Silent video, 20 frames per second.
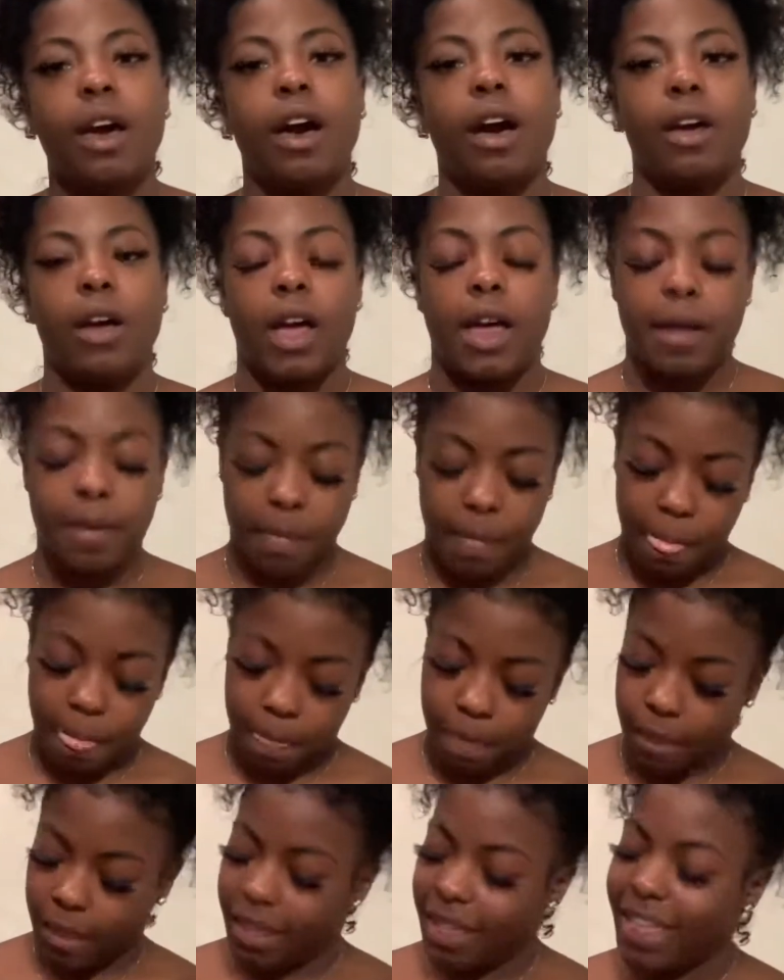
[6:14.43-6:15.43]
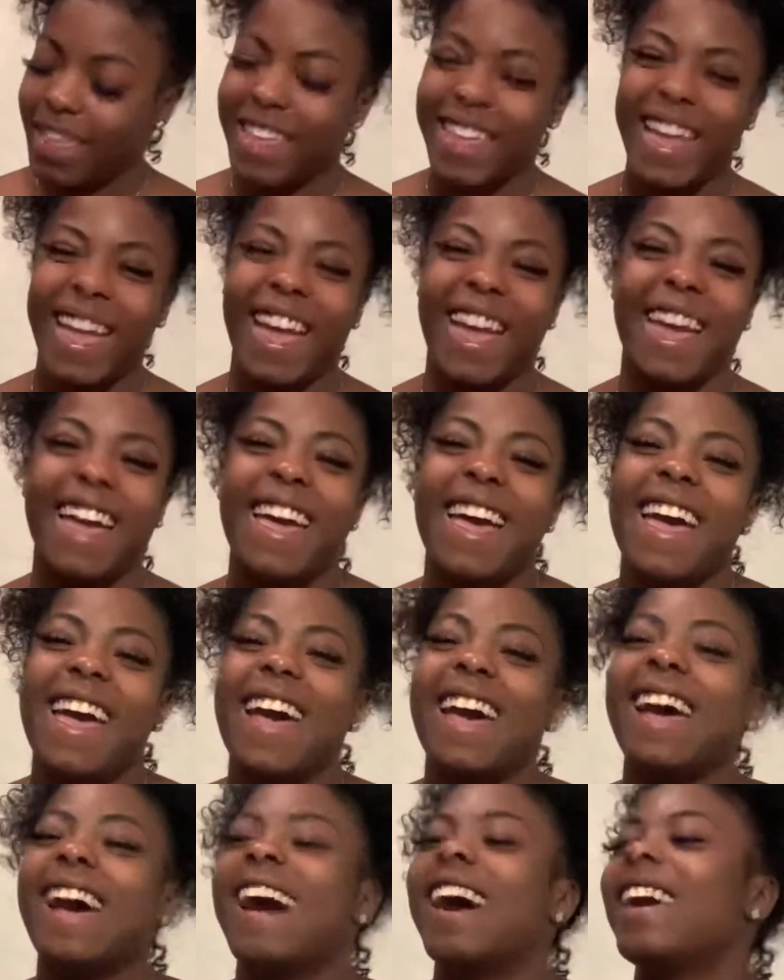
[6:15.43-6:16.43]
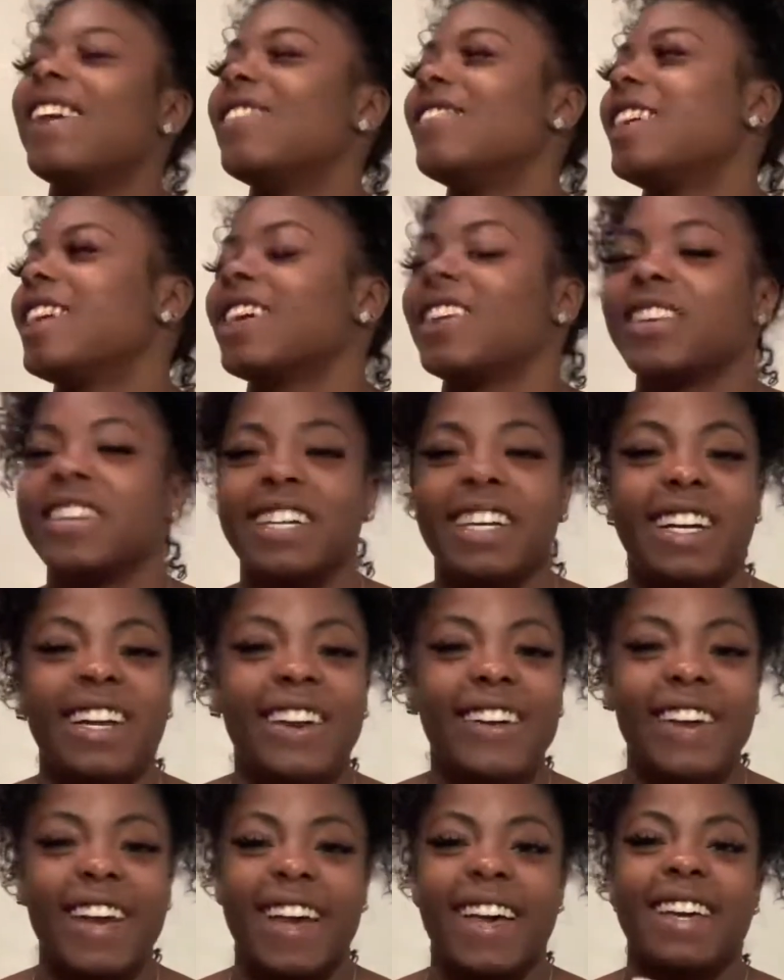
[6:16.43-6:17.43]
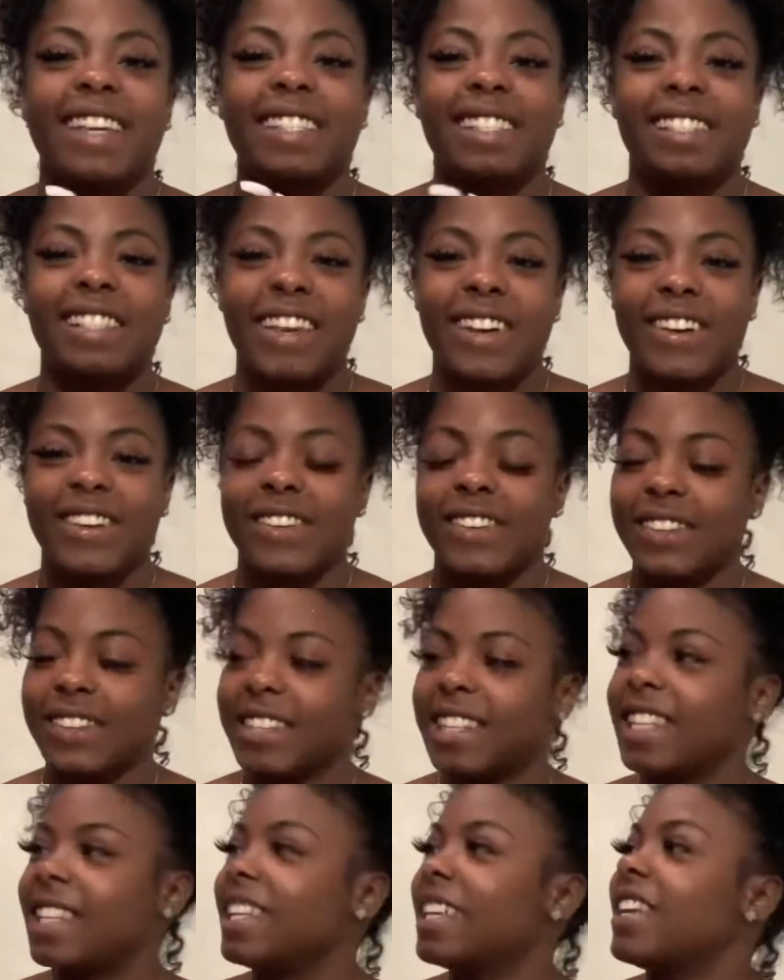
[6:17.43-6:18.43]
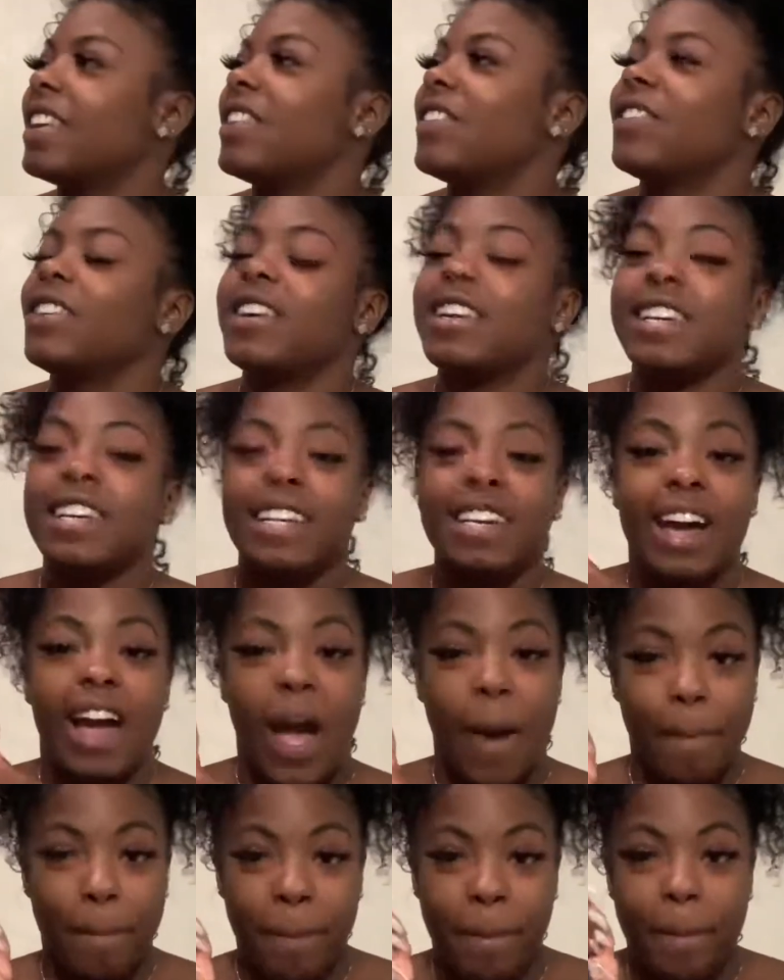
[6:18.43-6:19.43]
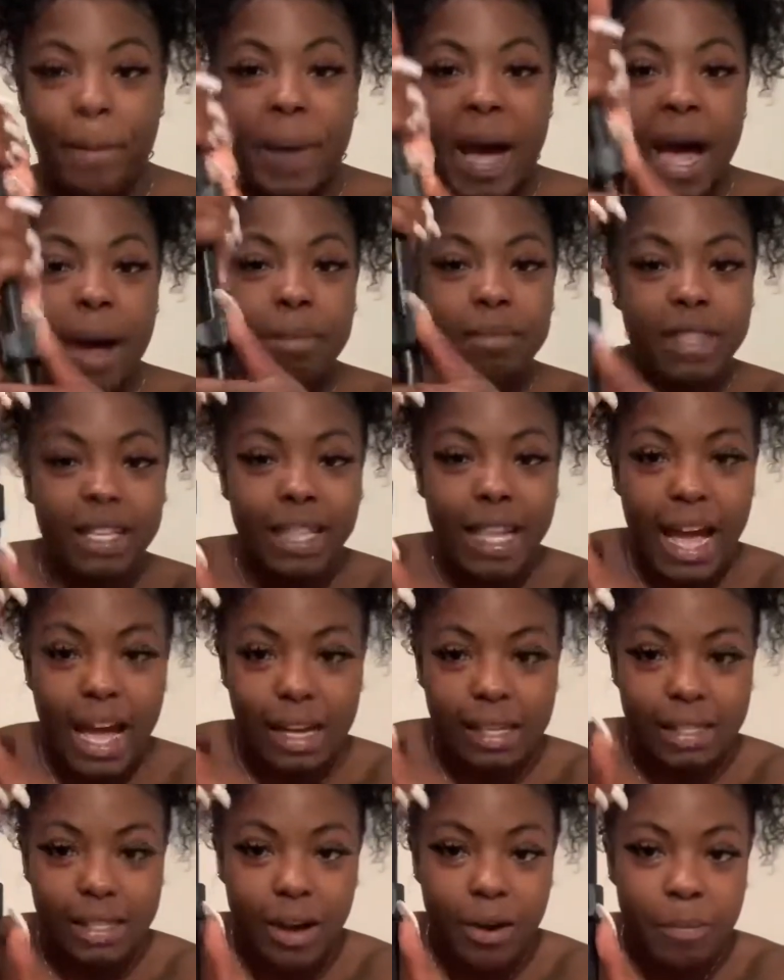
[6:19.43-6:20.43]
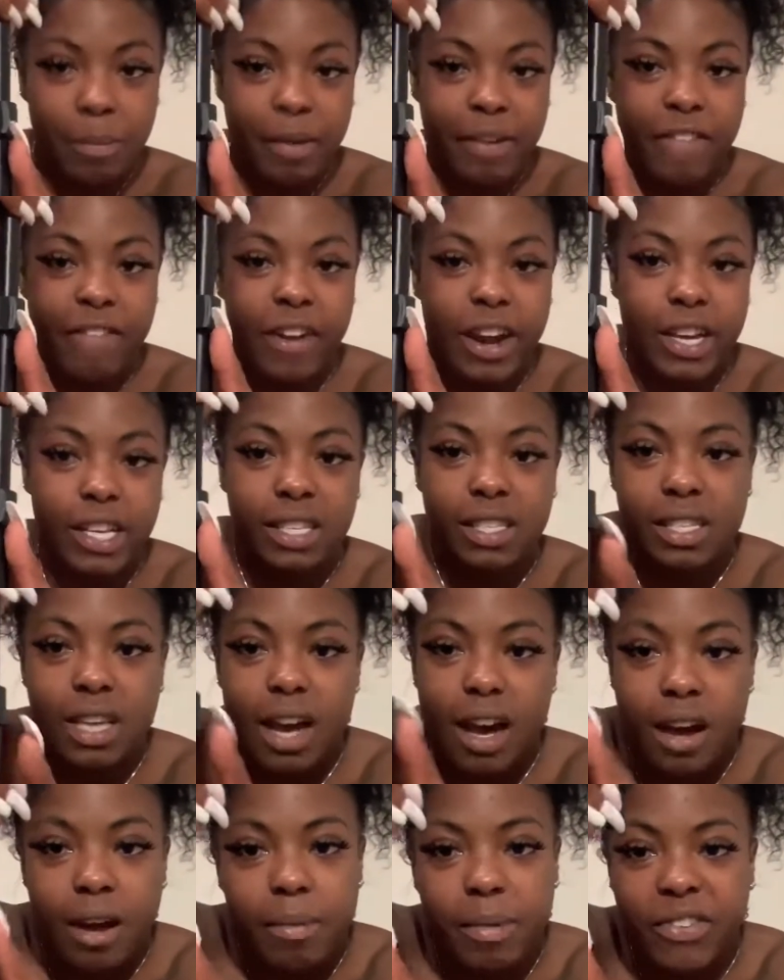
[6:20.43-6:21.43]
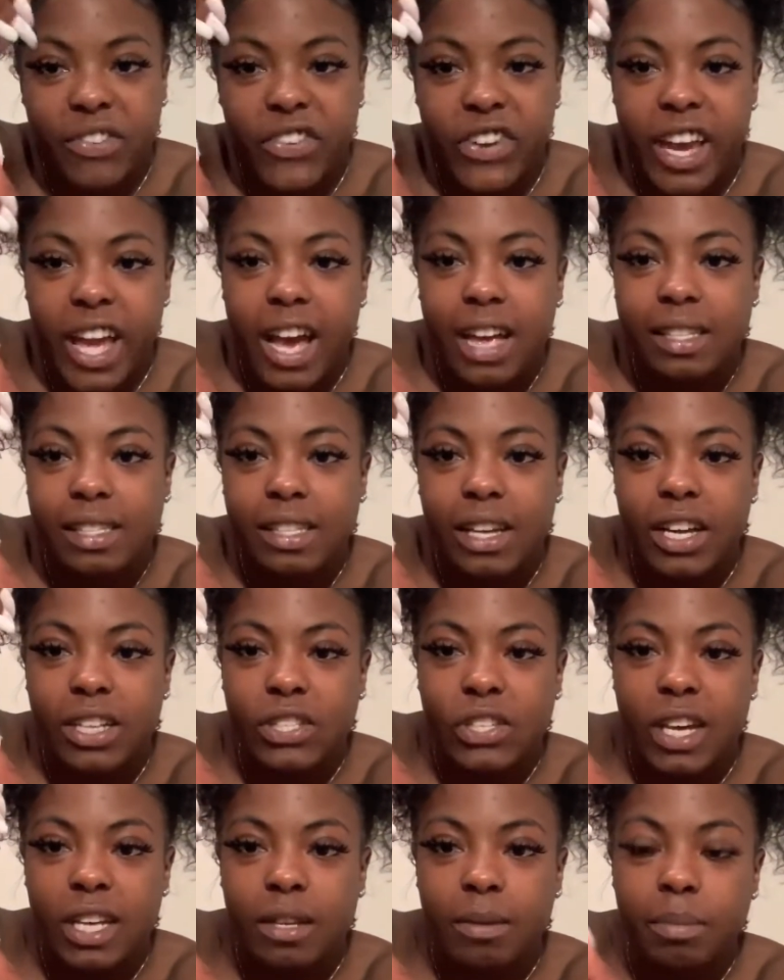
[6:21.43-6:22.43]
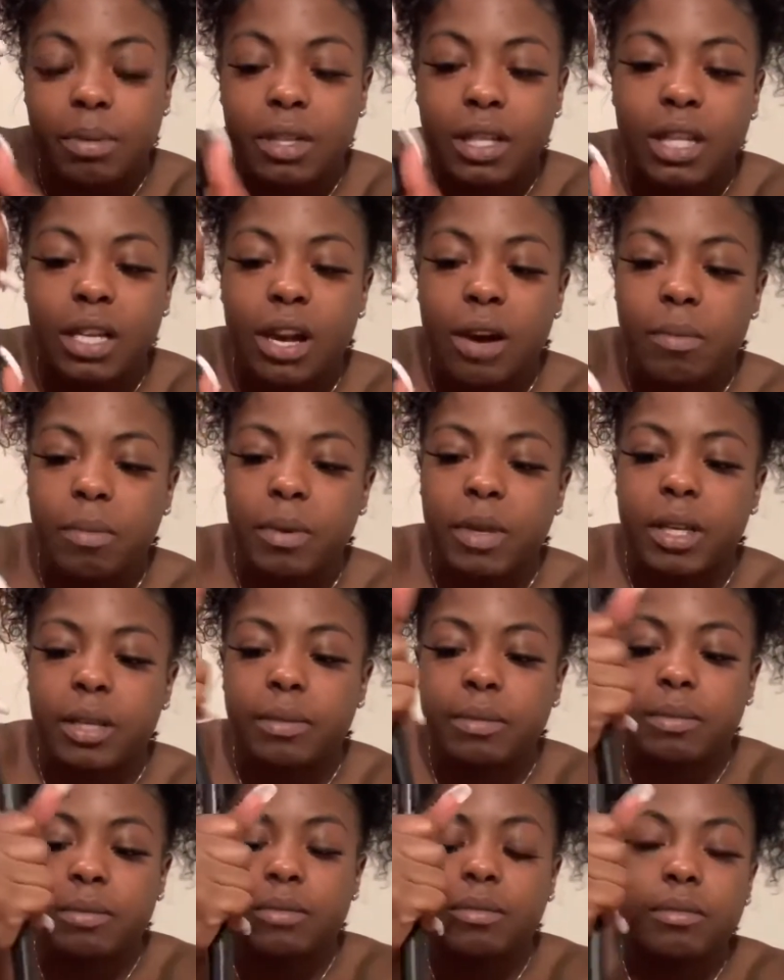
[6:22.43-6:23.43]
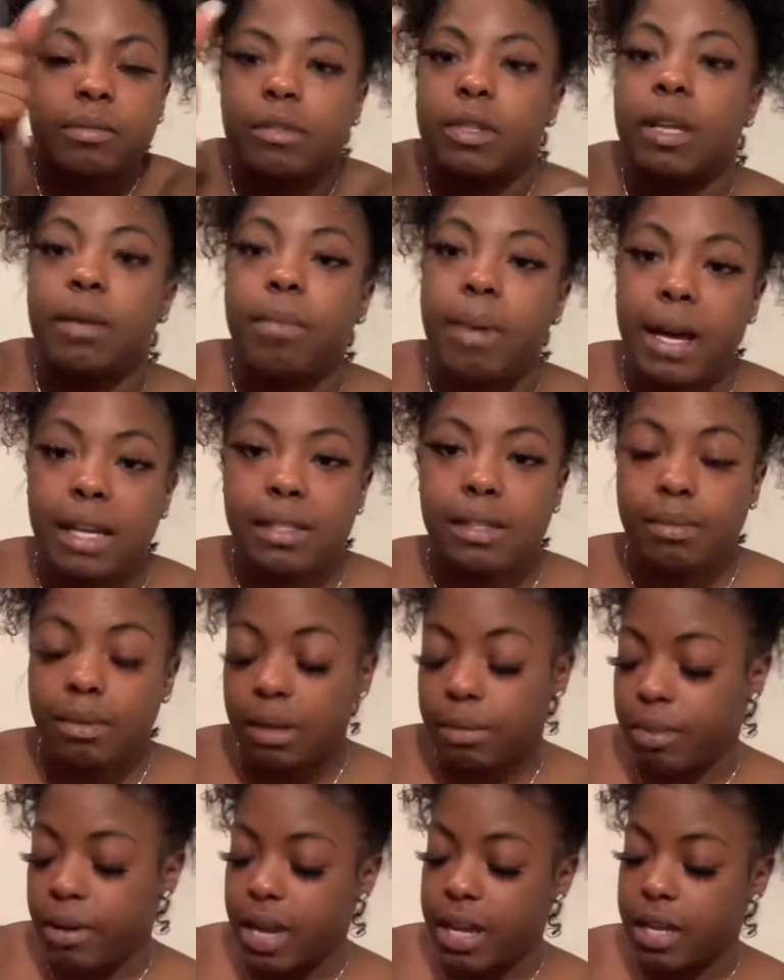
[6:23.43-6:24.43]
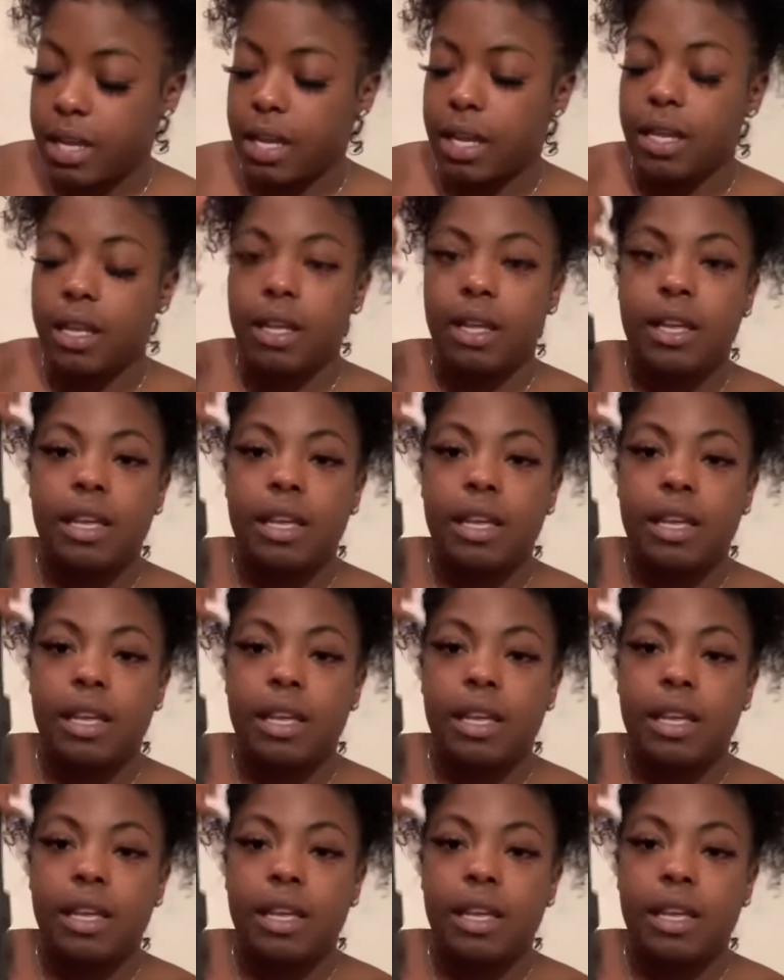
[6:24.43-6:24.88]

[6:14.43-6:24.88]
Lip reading: Okay. Oh my God. Okay, so we're going to pop the locks open first, y'all, before y'all start trying to pull it open and possibly break it.